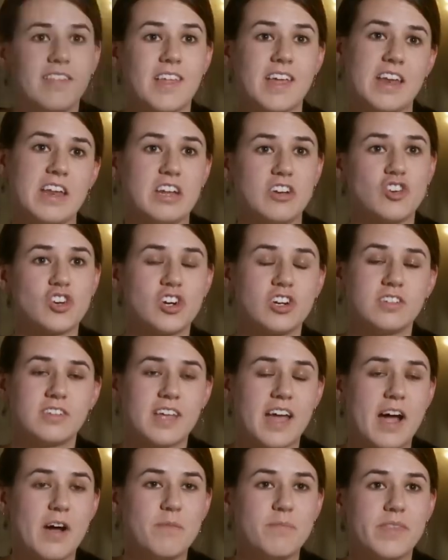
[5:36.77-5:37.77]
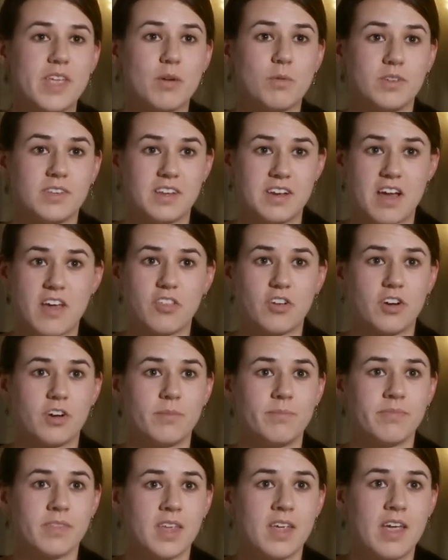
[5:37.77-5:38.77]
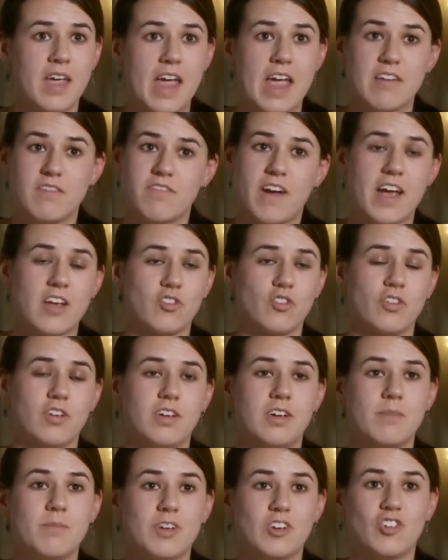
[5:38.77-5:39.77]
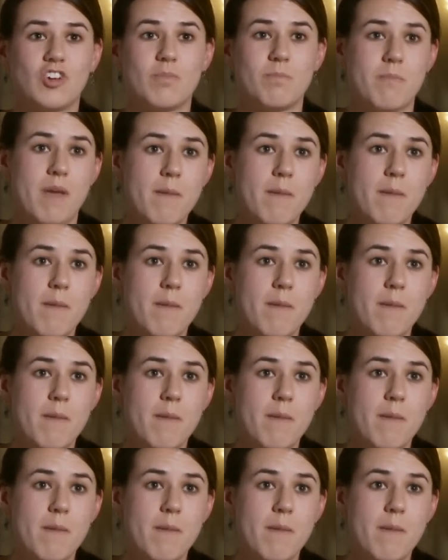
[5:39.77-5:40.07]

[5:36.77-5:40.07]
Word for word: and it turns out it was another advisory commission